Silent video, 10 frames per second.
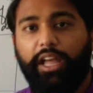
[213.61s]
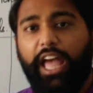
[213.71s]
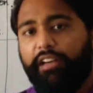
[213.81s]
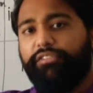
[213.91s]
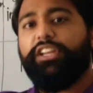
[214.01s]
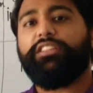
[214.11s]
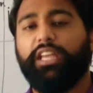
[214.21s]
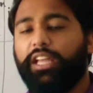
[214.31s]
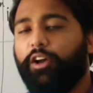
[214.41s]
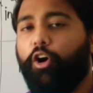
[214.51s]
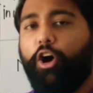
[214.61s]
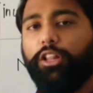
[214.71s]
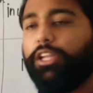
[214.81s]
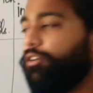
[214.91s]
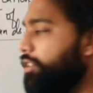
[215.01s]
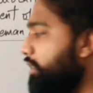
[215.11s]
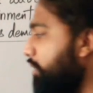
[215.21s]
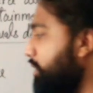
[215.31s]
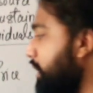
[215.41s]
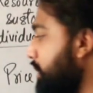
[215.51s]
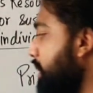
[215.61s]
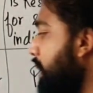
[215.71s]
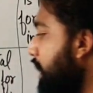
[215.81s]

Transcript: everything, all the goods and services,